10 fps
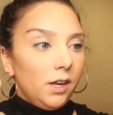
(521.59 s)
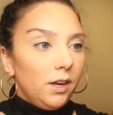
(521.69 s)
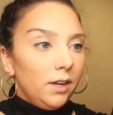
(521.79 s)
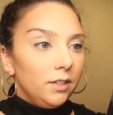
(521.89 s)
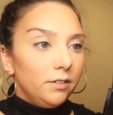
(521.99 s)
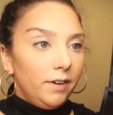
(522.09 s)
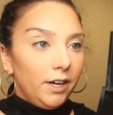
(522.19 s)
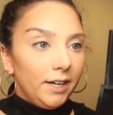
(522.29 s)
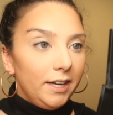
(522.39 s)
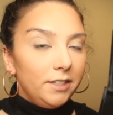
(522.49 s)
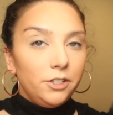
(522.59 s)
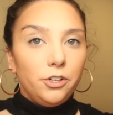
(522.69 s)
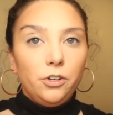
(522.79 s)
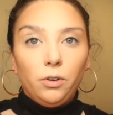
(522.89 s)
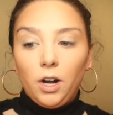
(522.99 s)
it is very easy
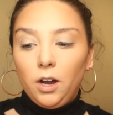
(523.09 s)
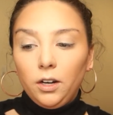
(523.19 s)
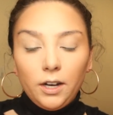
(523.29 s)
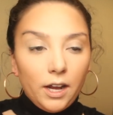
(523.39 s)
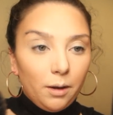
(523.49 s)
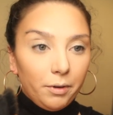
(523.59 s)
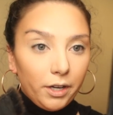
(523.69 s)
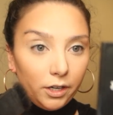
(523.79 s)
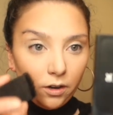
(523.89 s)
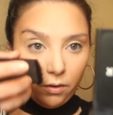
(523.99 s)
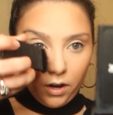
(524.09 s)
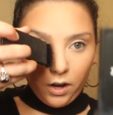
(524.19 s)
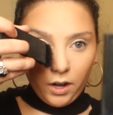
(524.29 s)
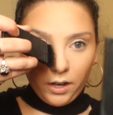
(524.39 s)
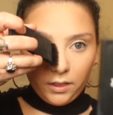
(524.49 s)
to do wrong. And I'm gonna go
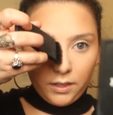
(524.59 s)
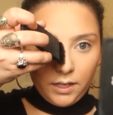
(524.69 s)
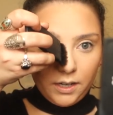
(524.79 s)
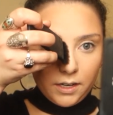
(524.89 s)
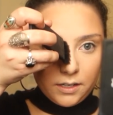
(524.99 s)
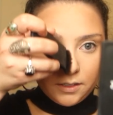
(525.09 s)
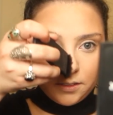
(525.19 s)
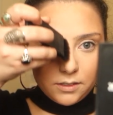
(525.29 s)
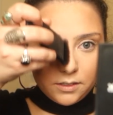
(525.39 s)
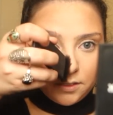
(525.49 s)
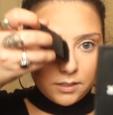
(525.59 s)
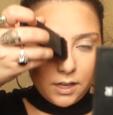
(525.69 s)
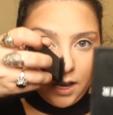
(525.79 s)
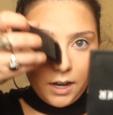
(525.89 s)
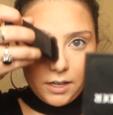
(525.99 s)
on the
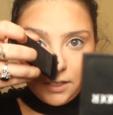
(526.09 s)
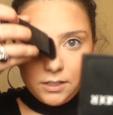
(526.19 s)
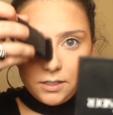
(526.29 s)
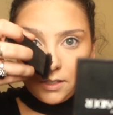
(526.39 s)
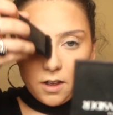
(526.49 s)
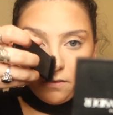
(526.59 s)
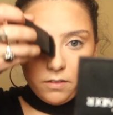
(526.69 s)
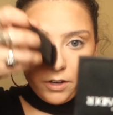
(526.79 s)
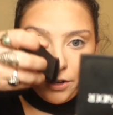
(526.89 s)
sides of the